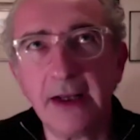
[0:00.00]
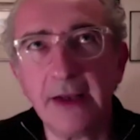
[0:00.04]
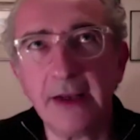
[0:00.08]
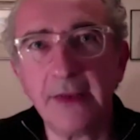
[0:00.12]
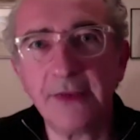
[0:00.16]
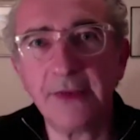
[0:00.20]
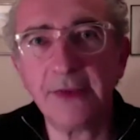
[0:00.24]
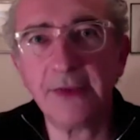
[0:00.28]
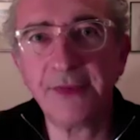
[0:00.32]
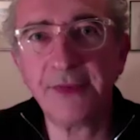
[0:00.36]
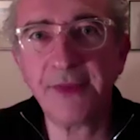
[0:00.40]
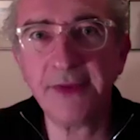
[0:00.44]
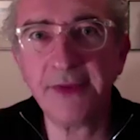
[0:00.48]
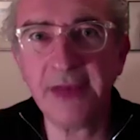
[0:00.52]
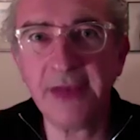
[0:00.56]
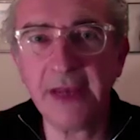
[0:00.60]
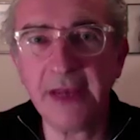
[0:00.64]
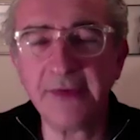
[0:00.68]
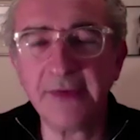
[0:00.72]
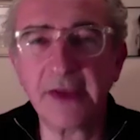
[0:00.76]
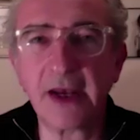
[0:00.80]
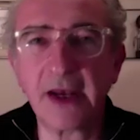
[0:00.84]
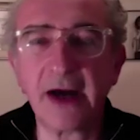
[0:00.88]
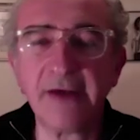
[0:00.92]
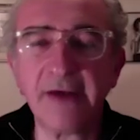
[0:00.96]
the thing
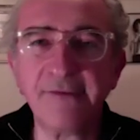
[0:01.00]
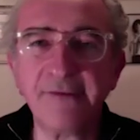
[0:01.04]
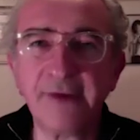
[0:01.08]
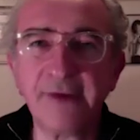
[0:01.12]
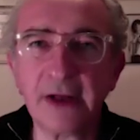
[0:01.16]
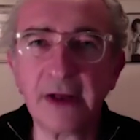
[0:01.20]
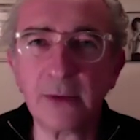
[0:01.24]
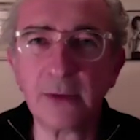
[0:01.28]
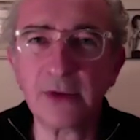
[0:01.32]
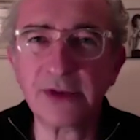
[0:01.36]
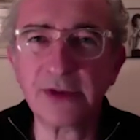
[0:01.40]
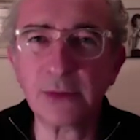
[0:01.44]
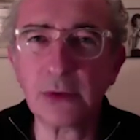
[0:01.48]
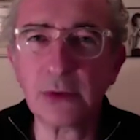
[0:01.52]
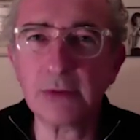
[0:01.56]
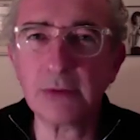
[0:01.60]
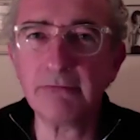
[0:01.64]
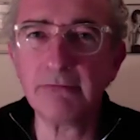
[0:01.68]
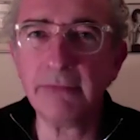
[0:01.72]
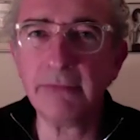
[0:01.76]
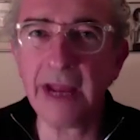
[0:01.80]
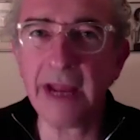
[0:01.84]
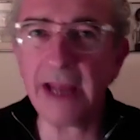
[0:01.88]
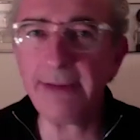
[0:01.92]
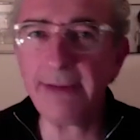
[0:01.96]
that I felt was, well,
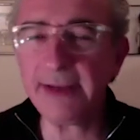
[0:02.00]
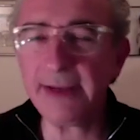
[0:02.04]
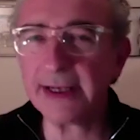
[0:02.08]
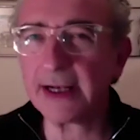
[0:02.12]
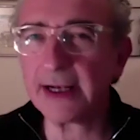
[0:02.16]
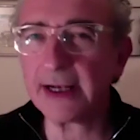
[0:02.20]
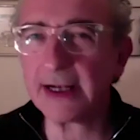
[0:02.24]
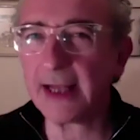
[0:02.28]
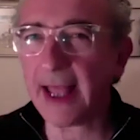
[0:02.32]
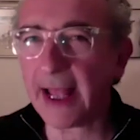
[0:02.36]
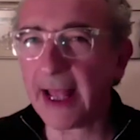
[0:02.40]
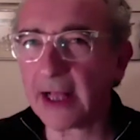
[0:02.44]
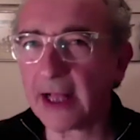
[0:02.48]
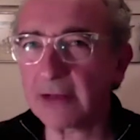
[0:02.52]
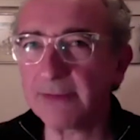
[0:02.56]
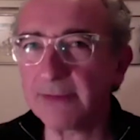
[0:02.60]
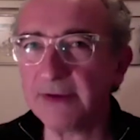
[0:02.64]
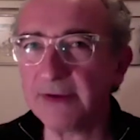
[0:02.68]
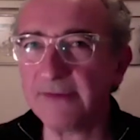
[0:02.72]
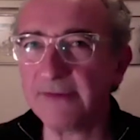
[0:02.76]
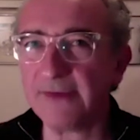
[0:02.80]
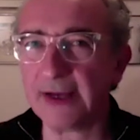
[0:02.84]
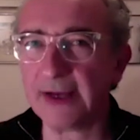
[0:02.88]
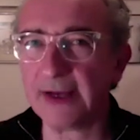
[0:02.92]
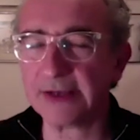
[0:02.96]
maybe it'll help
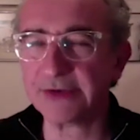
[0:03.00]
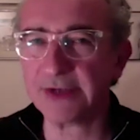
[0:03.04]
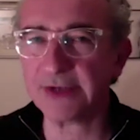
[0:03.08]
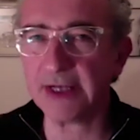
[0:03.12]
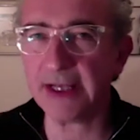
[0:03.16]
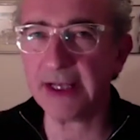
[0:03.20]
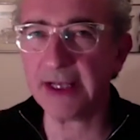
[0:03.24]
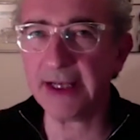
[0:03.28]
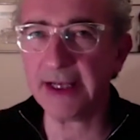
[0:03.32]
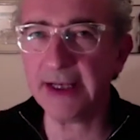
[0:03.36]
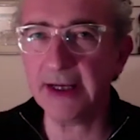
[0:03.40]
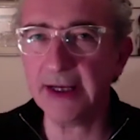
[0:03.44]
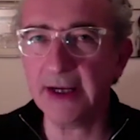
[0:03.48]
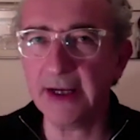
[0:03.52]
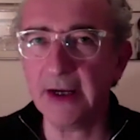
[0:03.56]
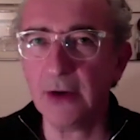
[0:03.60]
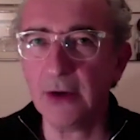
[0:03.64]
if you actually,